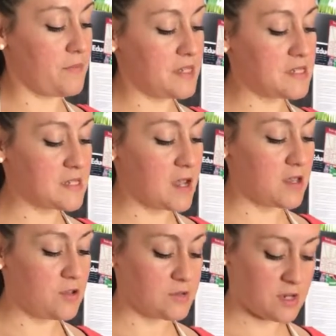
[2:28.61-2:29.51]
This I
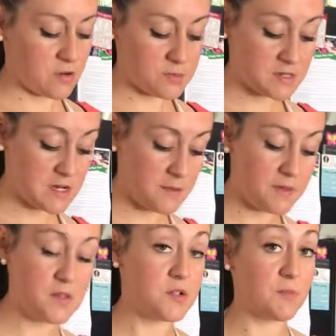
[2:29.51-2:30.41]
use at Christmas time
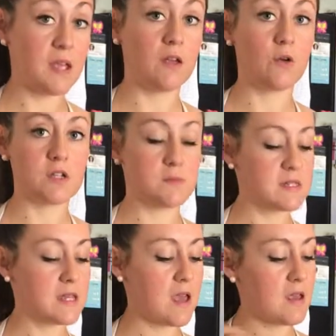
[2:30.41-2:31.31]
in the Jamaican
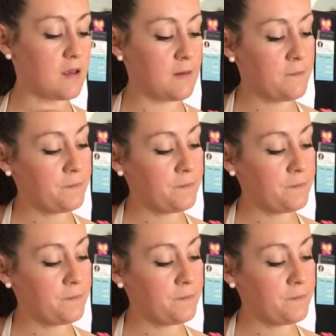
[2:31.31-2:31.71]
Christmas cake.